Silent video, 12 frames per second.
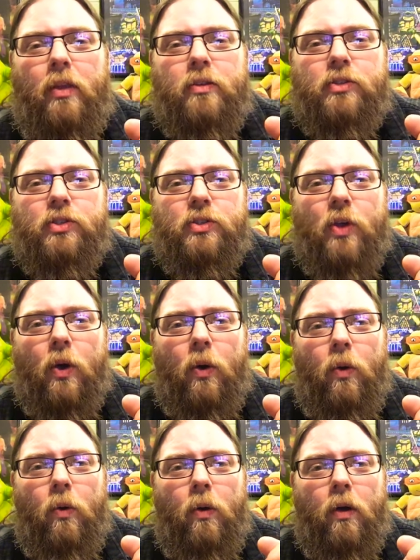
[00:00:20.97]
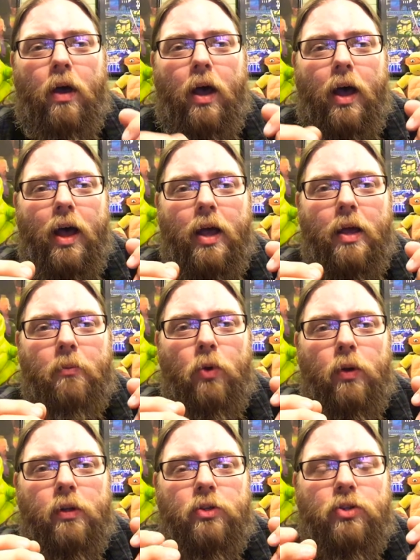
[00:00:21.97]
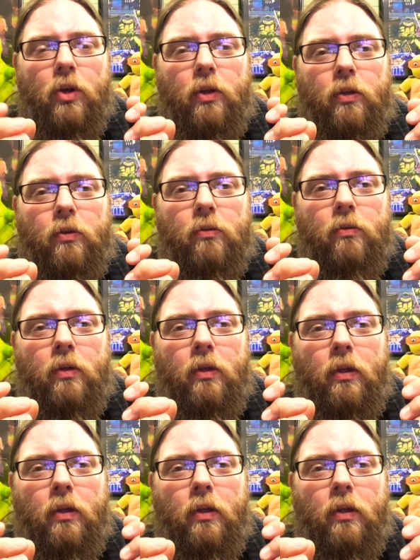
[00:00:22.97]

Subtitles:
So I'm going to show you.